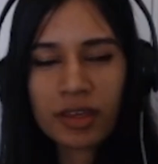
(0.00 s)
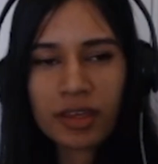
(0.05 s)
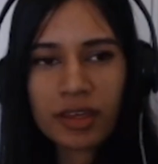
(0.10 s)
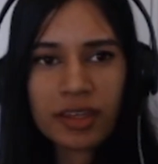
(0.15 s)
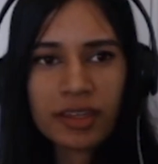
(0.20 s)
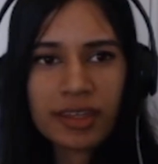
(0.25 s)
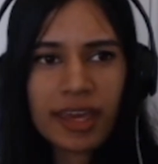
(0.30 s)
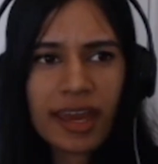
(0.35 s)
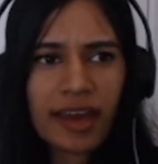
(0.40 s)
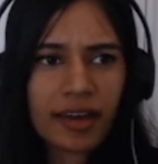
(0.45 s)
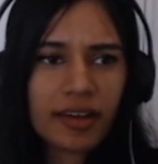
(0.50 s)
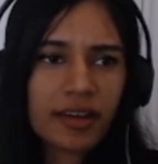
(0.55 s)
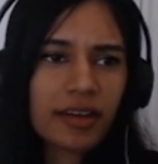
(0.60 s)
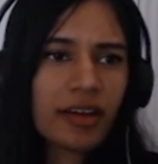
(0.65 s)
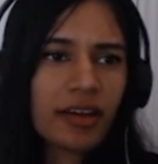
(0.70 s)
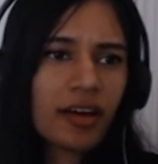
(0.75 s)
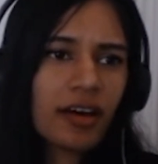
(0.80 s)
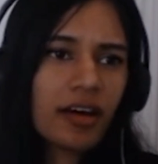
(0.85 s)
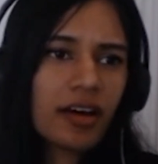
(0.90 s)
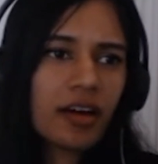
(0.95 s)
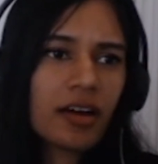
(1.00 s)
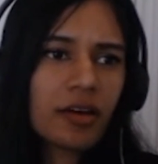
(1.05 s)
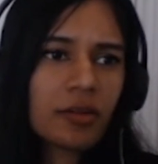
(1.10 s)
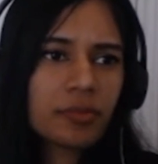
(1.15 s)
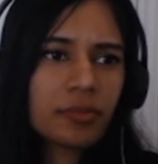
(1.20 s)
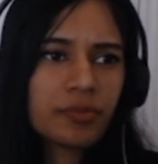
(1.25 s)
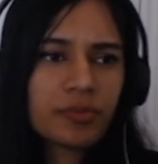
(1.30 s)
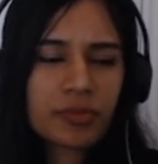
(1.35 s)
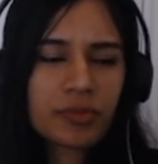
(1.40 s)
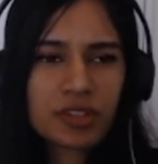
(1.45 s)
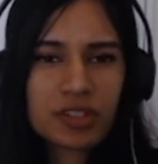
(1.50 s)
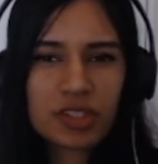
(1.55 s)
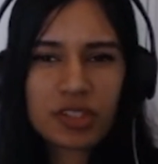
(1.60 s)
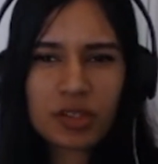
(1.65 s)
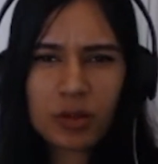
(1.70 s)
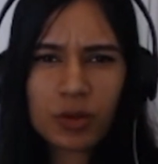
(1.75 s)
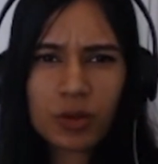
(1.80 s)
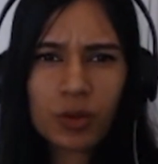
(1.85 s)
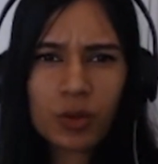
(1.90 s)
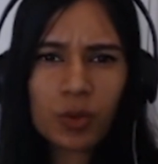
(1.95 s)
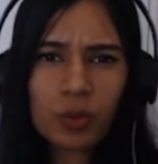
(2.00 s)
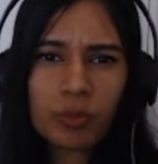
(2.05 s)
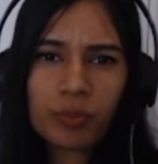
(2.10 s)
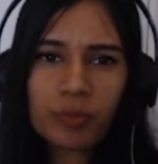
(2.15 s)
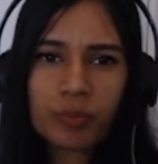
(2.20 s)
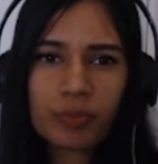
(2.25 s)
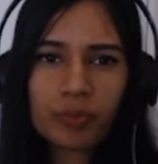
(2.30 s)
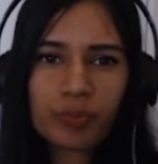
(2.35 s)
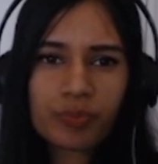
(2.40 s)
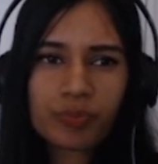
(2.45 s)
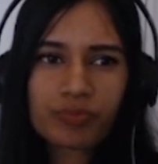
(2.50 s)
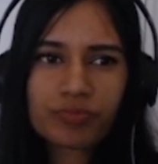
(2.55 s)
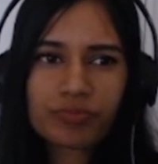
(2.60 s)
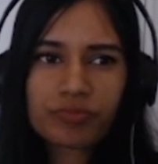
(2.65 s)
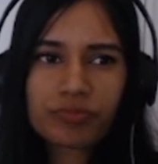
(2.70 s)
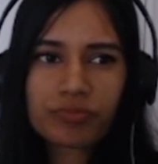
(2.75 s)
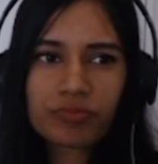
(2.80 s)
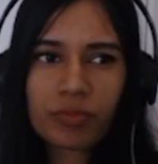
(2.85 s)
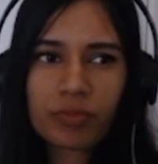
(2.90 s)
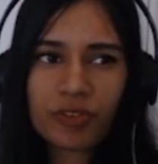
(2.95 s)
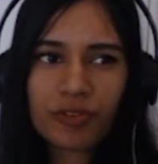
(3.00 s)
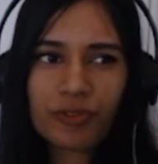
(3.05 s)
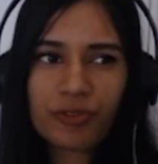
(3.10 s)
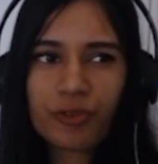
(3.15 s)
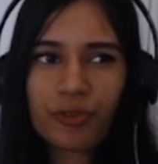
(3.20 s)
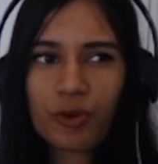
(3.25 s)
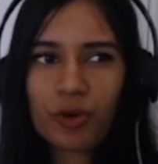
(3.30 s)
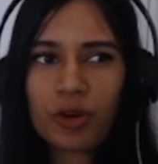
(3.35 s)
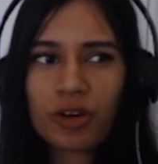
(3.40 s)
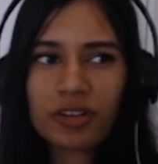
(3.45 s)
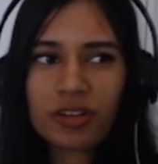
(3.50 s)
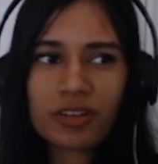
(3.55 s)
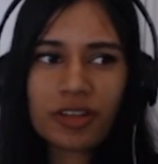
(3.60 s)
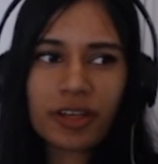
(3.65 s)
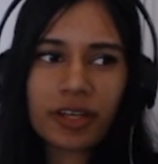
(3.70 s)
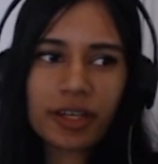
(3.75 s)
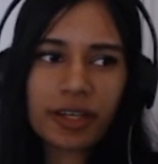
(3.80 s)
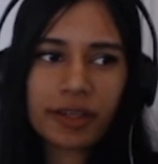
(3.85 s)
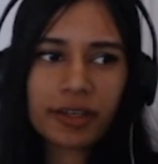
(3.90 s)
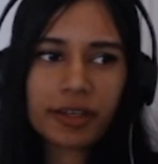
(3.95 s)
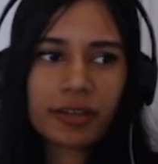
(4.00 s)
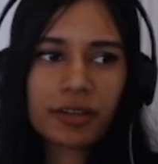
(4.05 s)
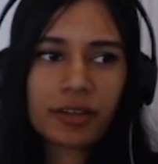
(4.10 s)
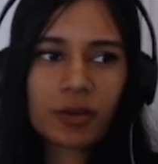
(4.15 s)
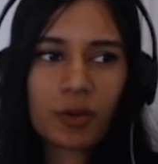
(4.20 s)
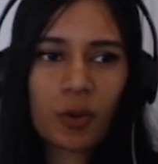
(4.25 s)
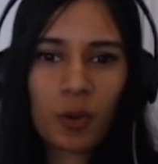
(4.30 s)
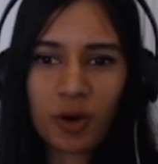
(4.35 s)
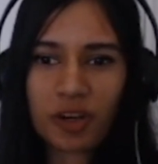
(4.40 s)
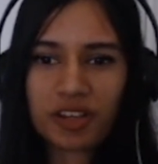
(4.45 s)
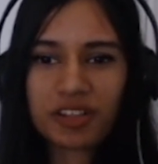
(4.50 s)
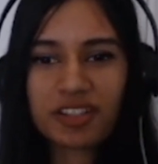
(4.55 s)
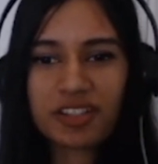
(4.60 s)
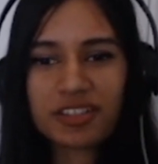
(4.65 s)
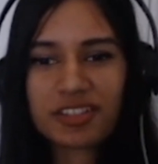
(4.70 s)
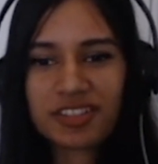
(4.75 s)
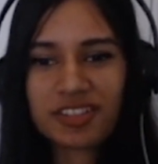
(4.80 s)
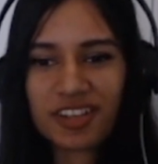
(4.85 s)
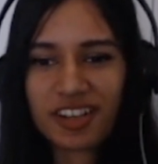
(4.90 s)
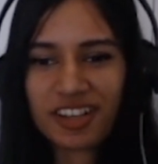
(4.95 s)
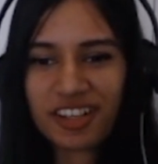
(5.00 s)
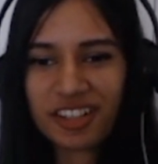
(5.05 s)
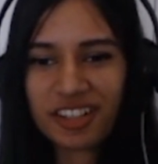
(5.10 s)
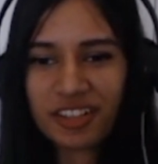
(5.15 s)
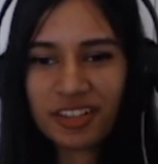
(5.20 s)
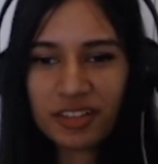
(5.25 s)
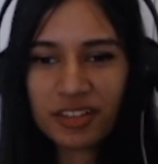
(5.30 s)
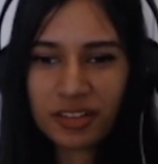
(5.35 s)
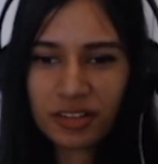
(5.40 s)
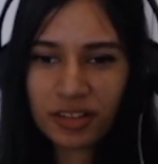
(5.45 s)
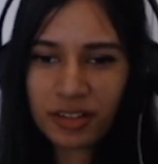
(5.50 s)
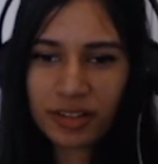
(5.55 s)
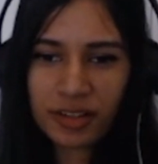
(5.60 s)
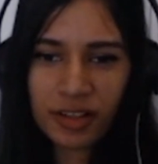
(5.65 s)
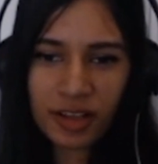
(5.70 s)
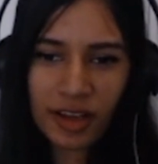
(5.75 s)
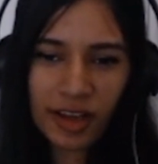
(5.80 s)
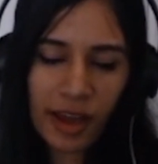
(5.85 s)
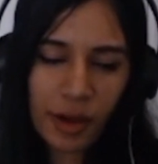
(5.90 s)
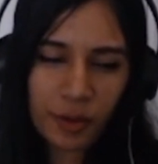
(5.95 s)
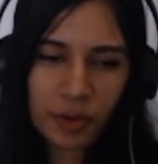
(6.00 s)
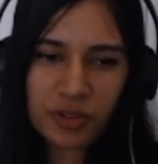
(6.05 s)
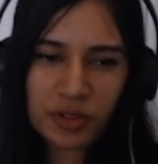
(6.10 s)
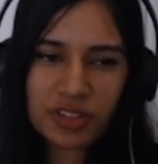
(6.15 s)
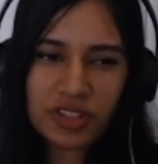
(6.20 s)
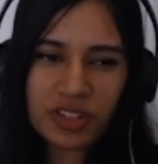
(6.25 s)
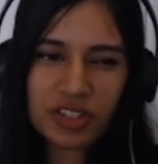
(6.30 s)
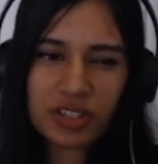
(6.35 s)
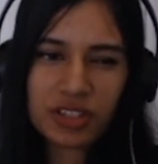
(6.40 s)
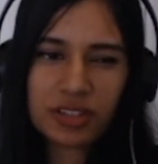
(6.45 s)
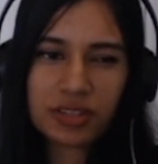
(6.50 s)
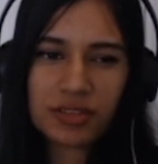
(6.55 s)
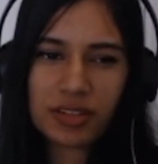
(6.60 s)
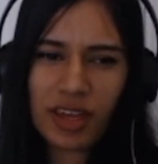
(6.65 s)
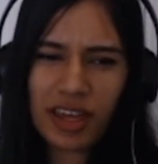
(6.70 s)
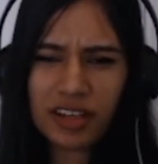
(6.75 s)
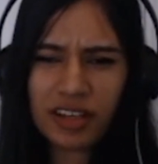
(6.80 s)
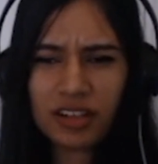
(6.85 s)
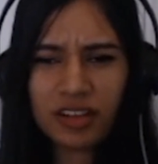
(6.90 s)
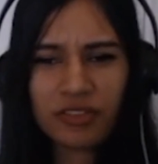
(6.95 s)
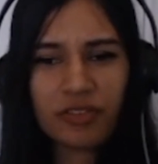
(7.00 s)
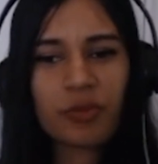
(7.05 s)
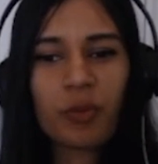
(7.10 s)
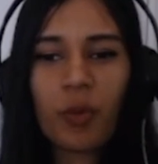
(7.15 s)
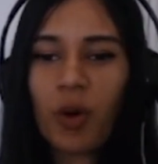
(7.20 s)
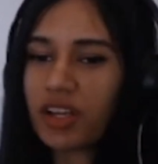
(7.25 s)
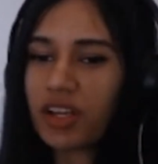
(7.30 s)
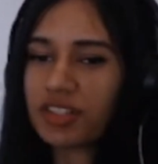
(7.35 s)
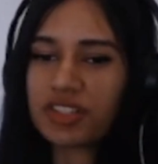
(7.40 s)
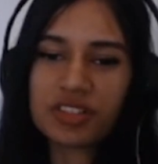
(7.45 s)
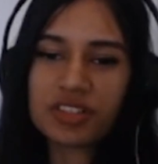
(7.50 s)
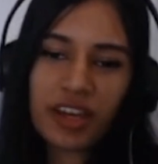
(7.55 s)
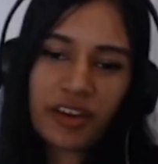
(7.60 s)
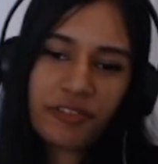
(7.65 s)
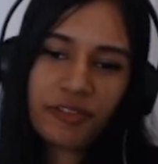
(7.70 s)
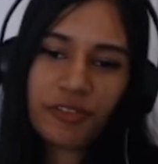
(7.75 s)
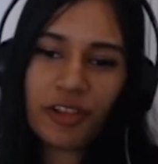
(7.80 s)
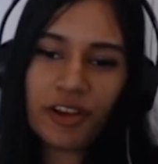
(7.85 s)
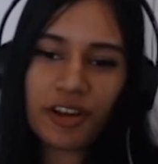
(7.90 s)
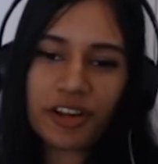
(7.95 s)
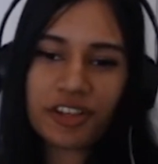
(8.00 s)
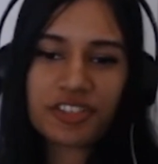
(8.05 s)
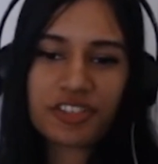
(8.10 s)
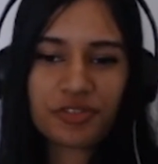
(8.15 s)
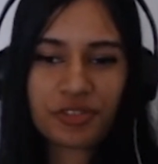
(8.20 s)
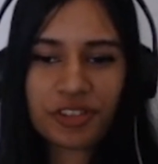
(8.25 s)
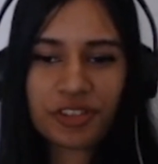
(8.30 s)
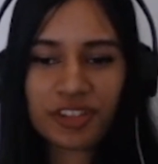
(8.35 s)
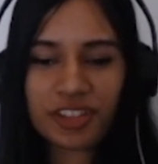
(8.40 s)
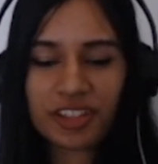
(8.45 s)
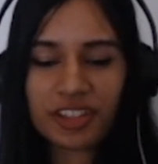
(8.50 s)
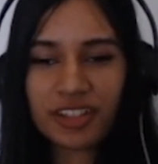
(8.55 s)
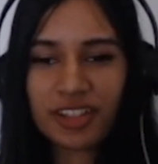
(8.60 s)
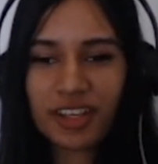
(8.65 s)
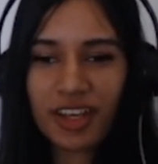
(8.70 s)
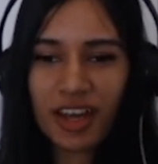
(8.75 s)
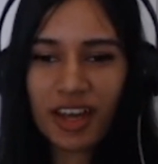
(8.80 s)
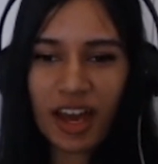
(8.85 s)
Yeah. So before like quarantine started, I didn't even watch devlogs really.